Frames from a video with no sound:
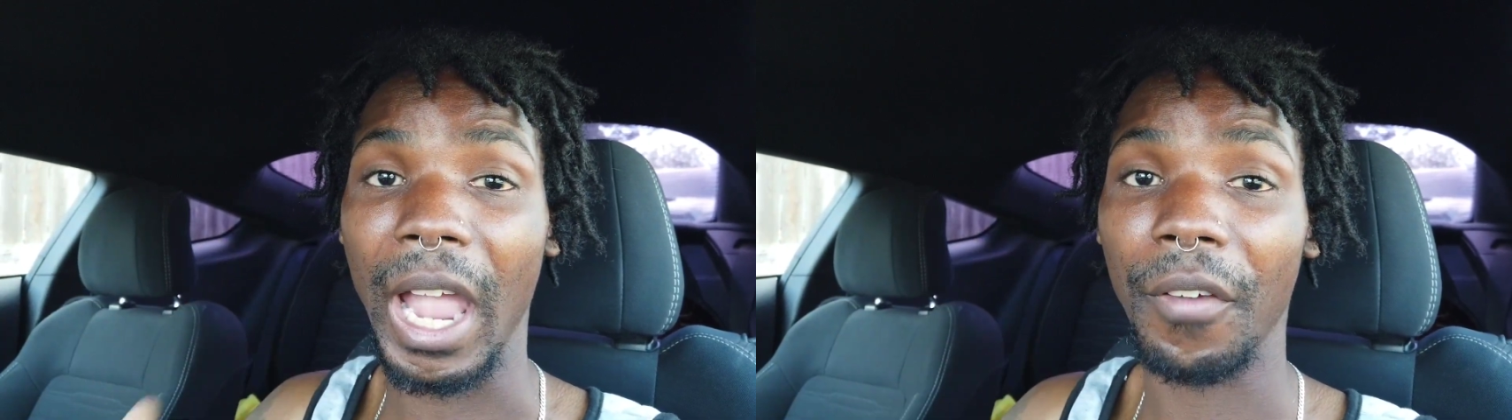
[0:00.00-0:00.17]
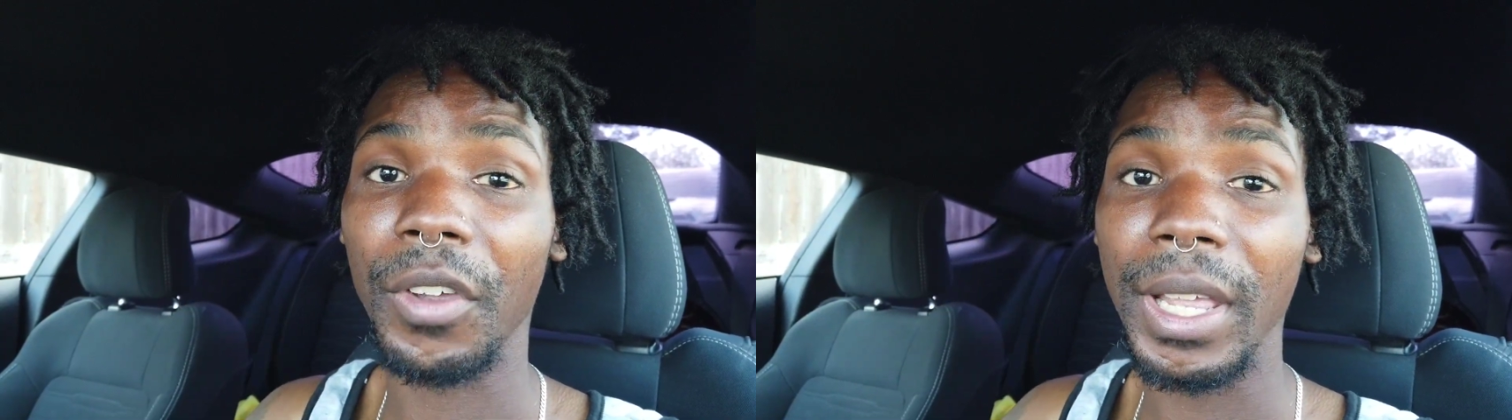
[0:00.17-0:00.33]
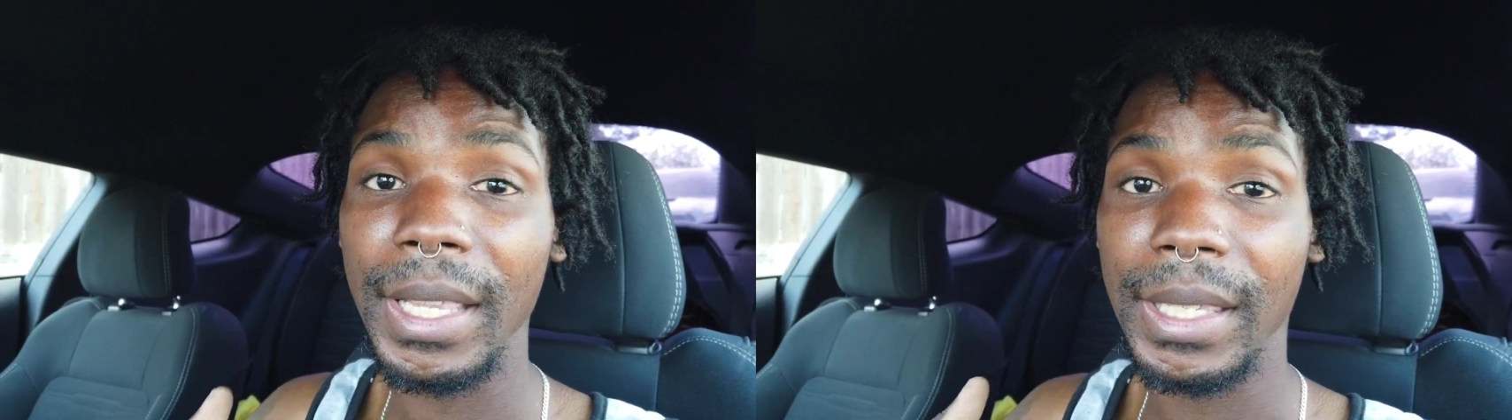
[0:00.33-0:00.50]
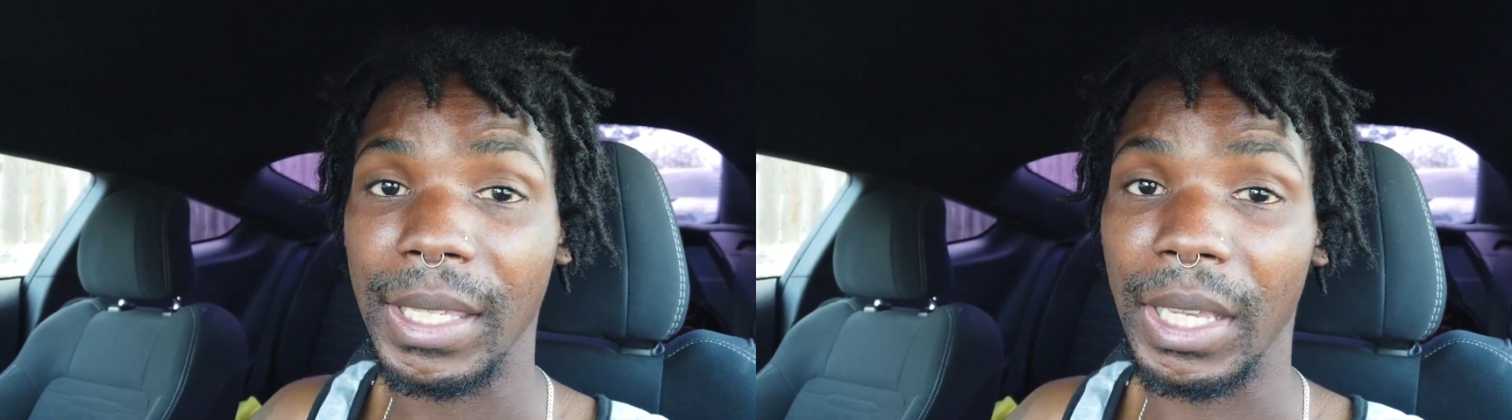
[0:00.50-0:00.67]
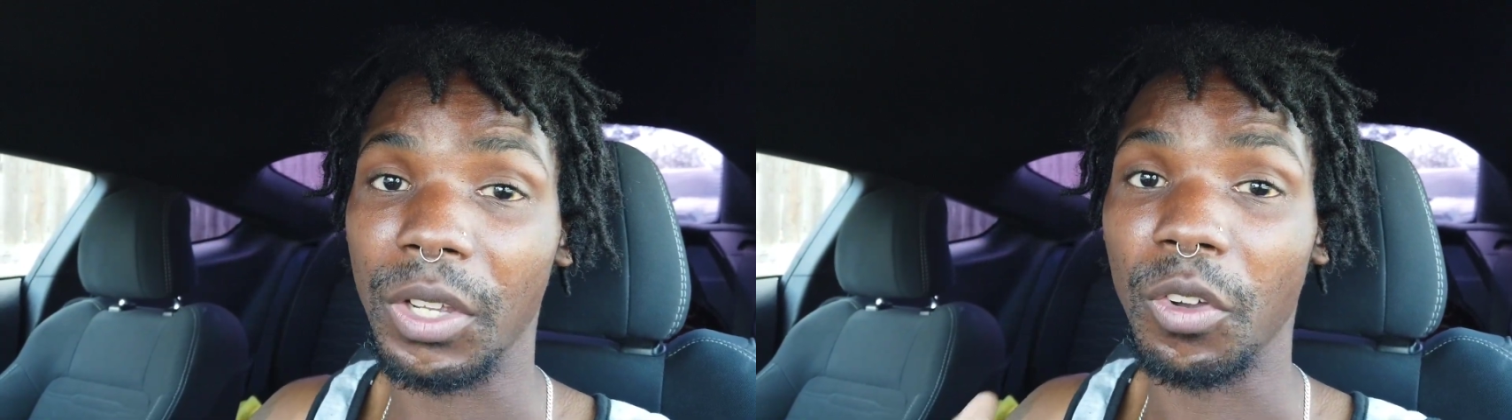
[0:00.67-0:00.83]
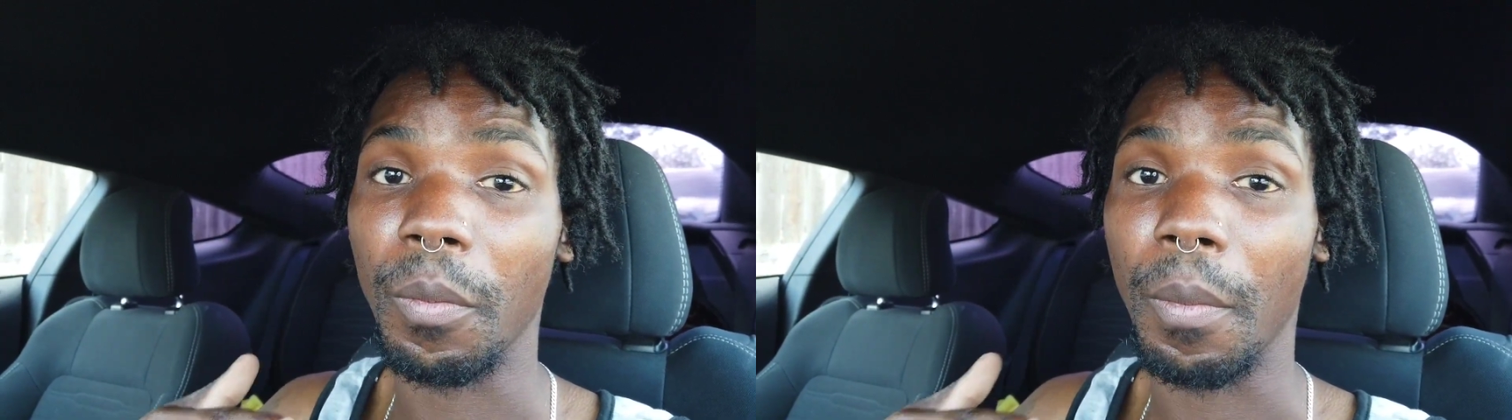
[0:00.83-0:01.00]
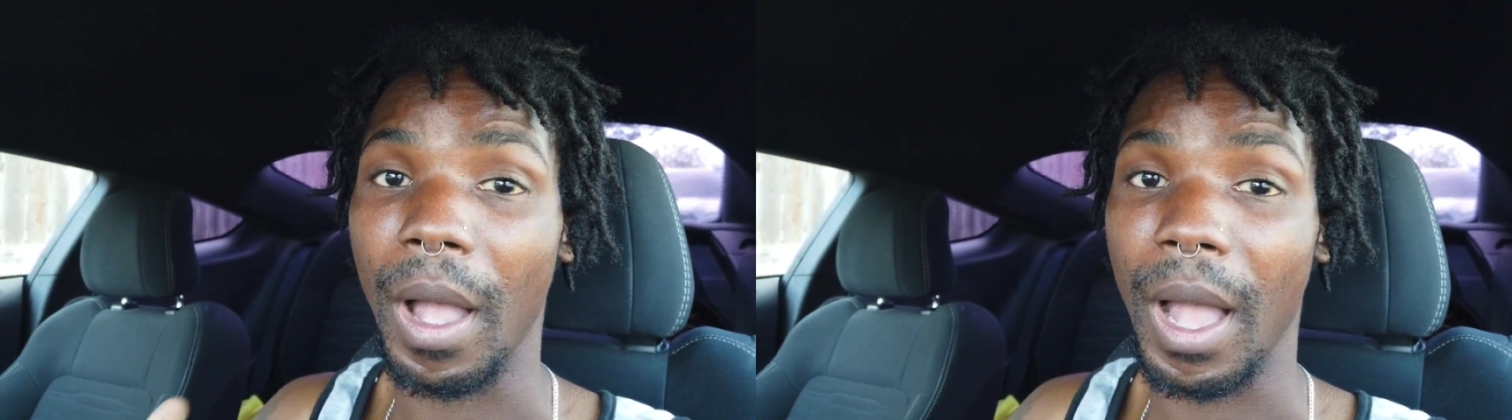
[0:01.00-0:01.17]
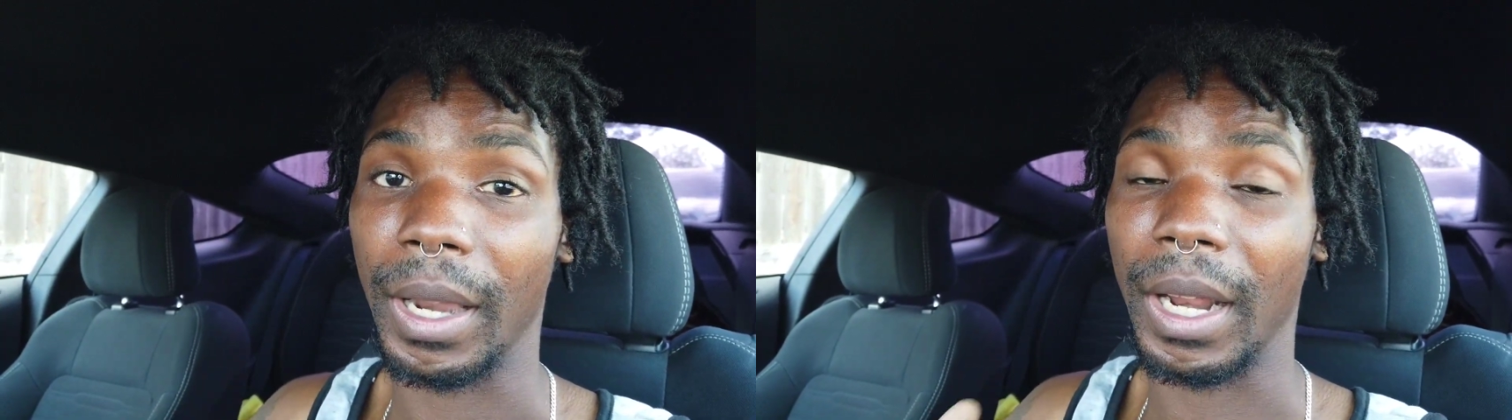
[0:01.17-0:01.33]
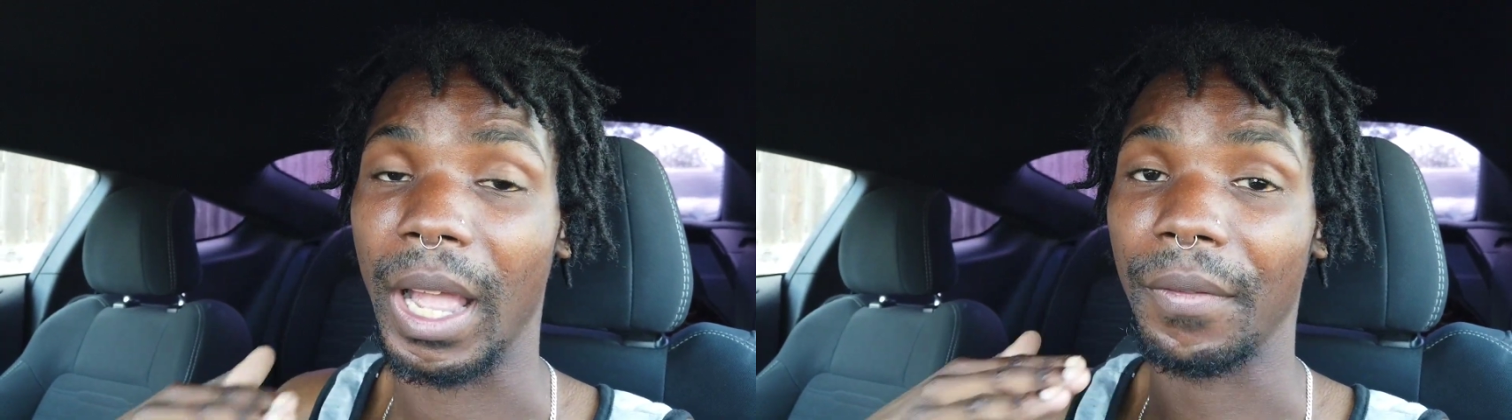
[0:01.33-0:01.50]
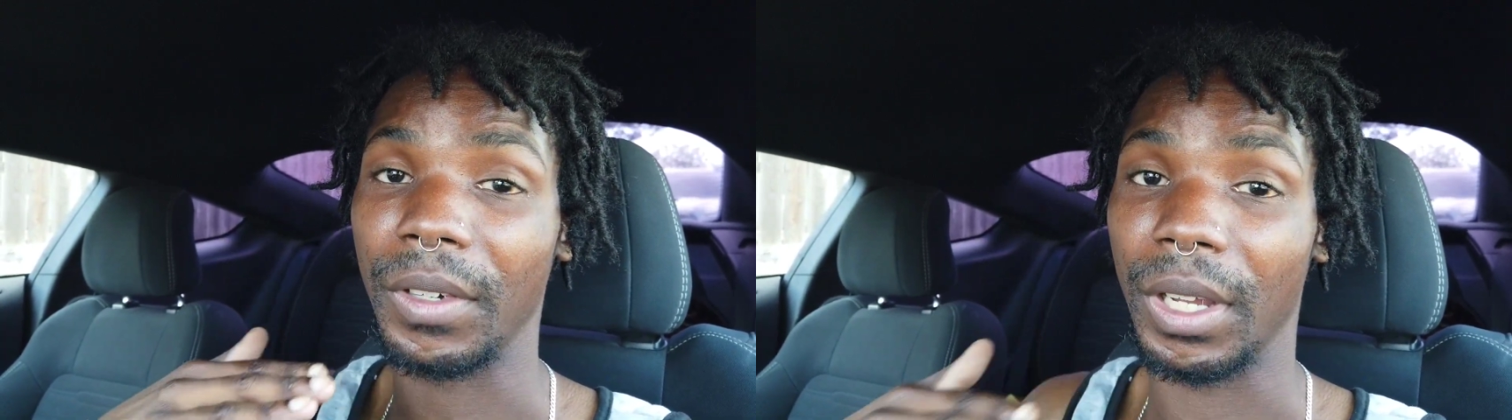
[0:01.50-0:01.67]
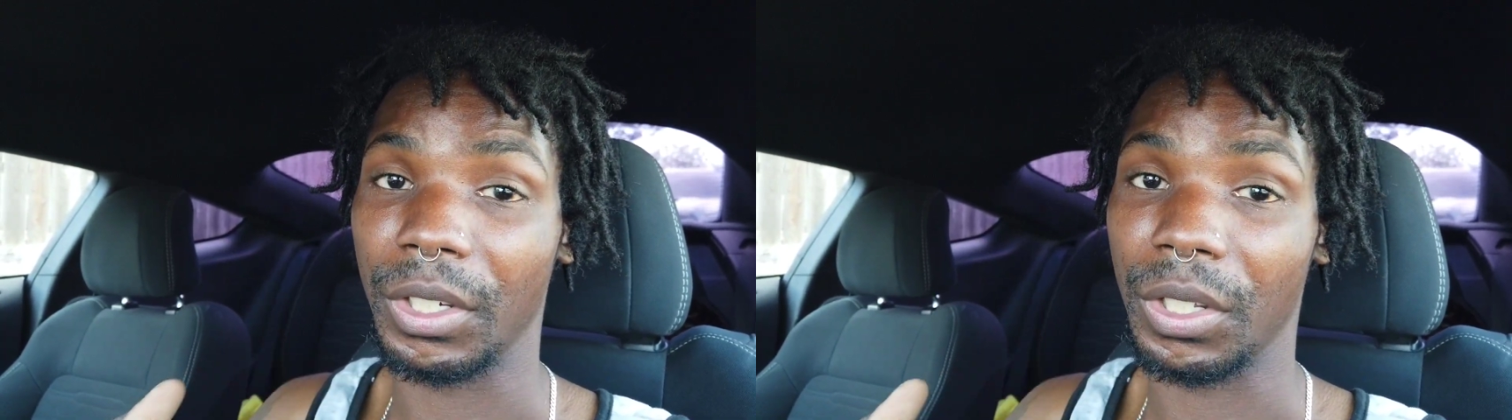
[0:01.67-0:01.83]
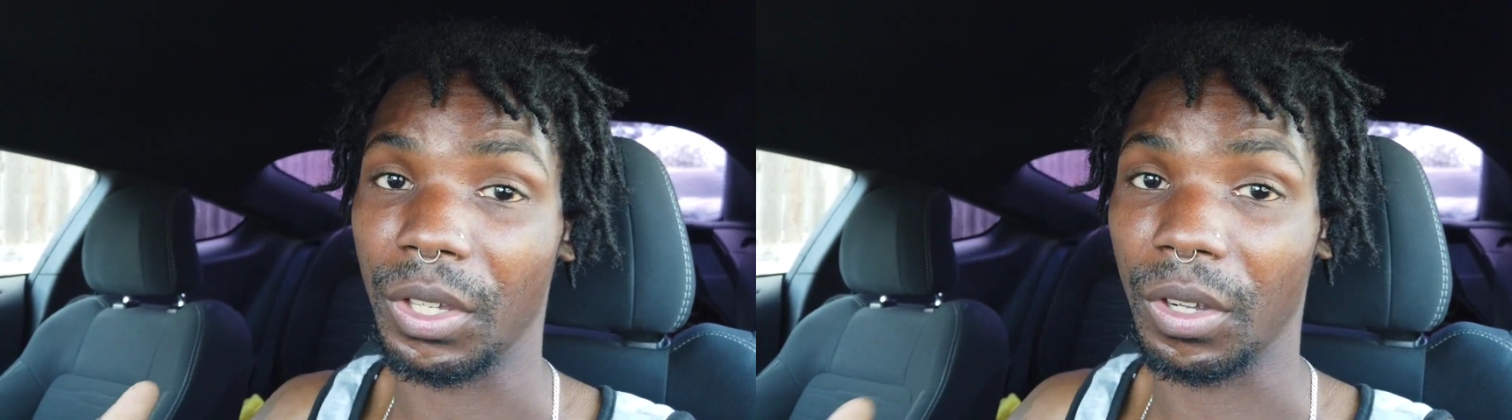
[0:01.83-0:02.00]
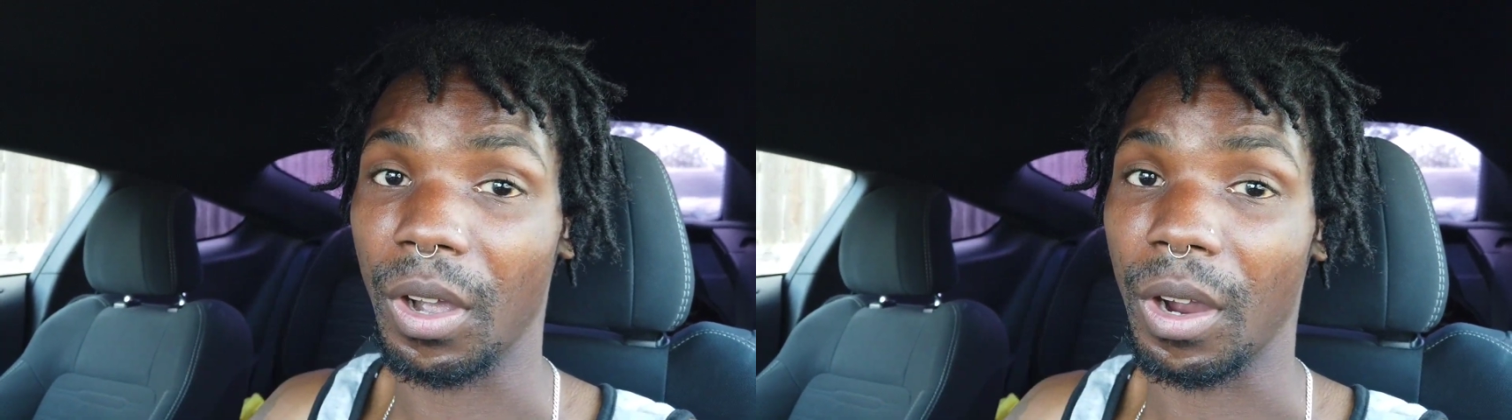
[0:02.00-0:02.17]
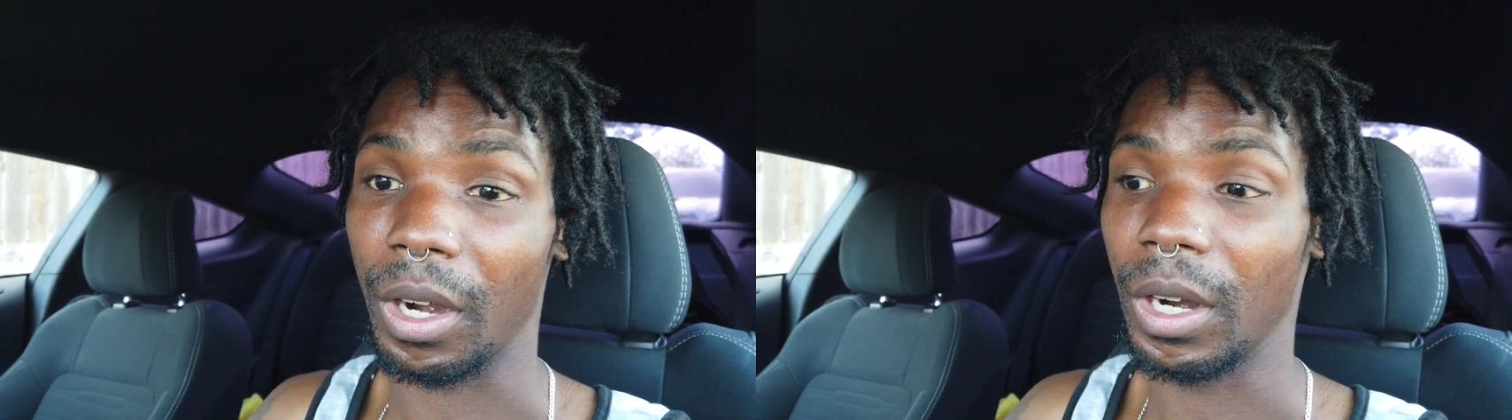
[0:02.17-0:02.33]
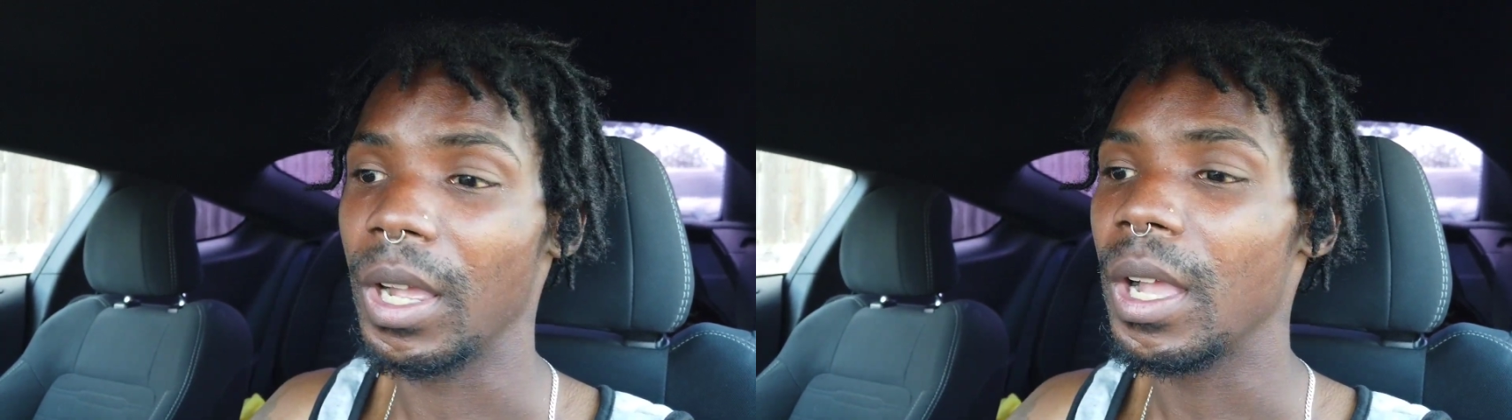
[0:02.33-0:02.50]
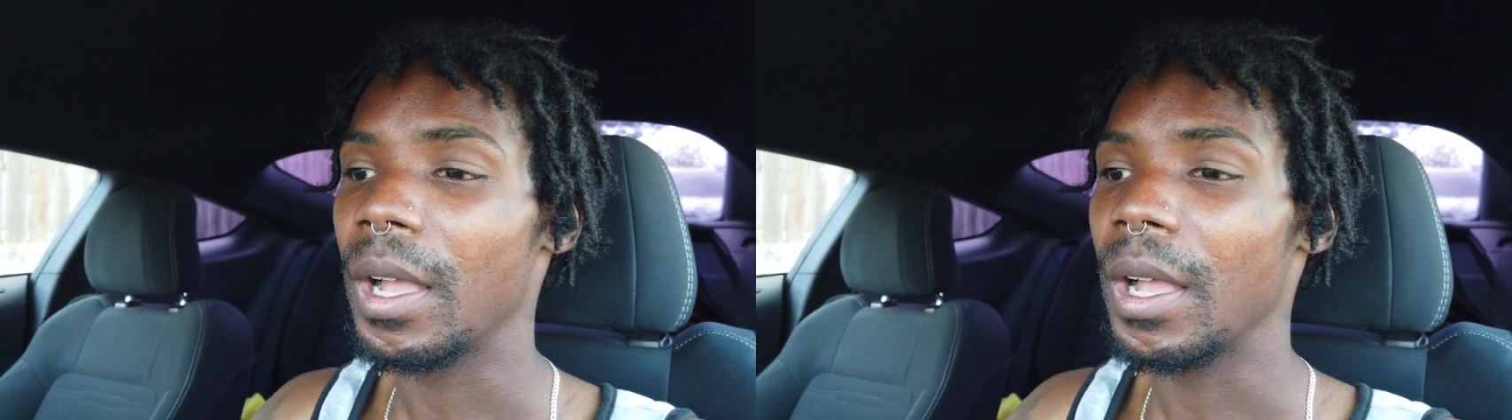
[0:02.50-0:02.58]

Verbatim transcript: every single mod I've done to the car,